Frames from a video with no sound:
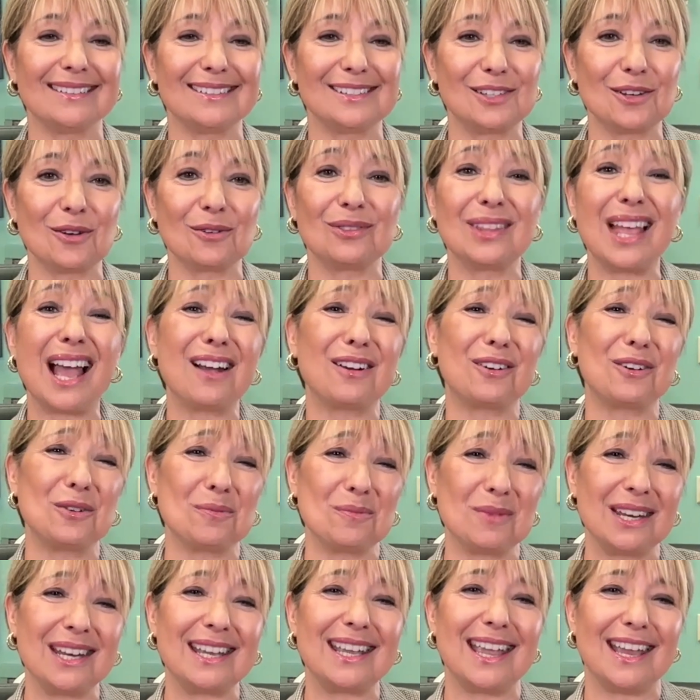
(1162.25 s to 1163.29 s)
So that
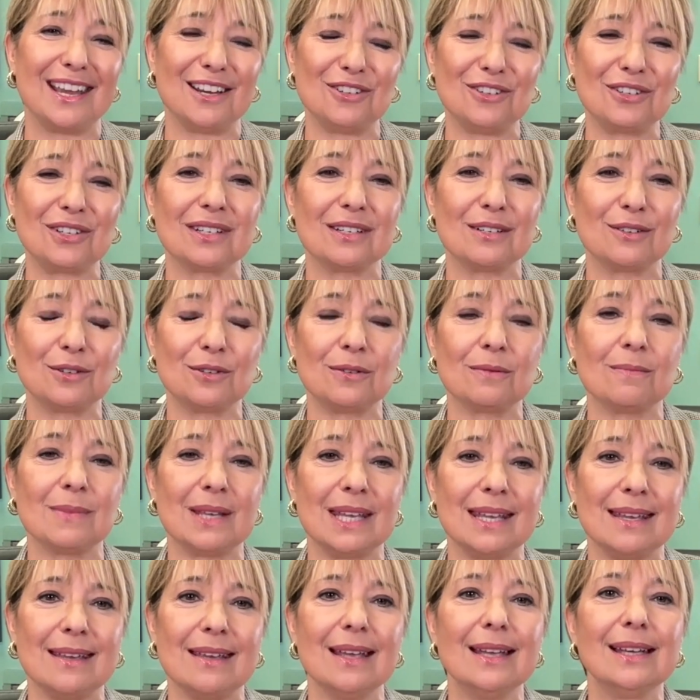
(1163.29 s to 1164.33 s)
communication to
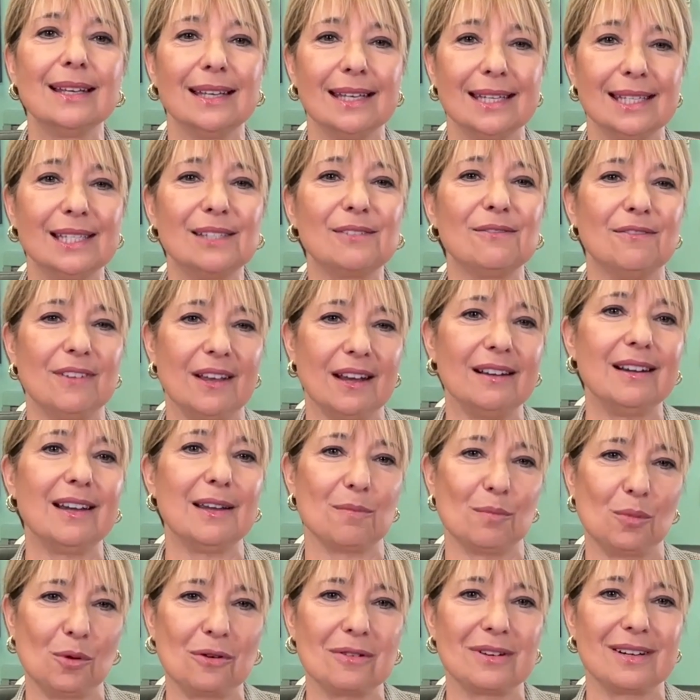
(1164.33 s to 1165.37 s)
me is very
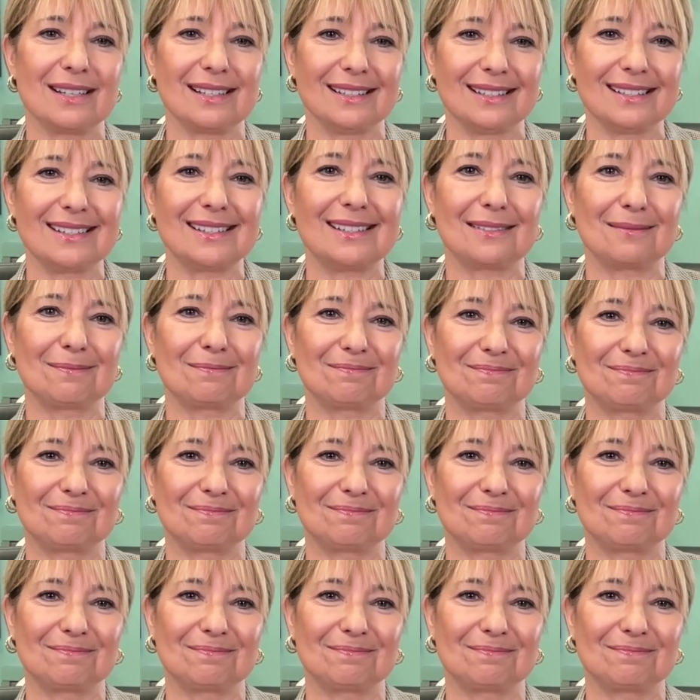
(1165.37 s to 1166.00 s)
important.